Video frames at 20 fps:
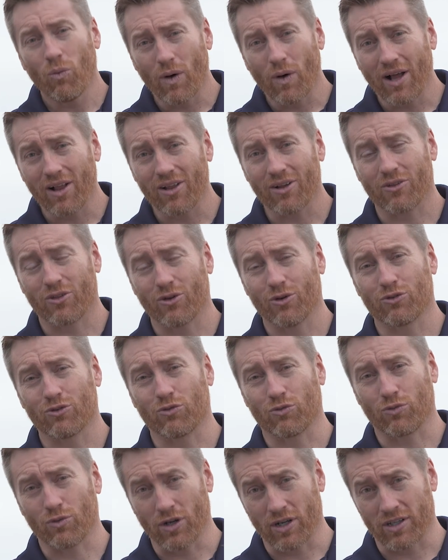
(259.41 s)
well are
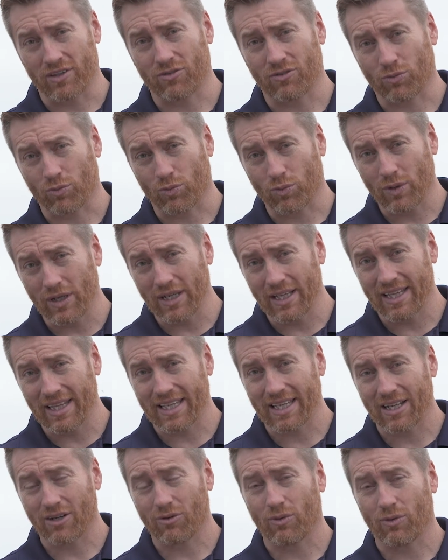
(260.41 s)
those roots
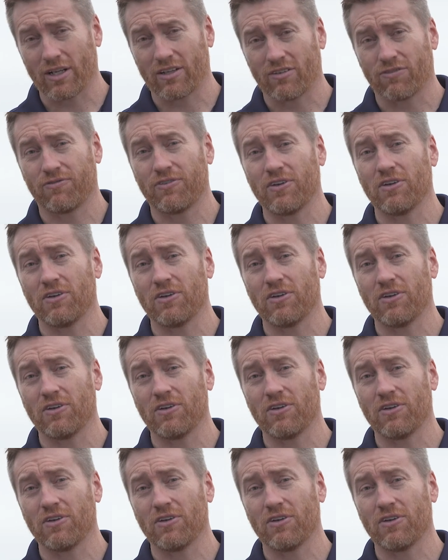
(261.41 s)
really going to reach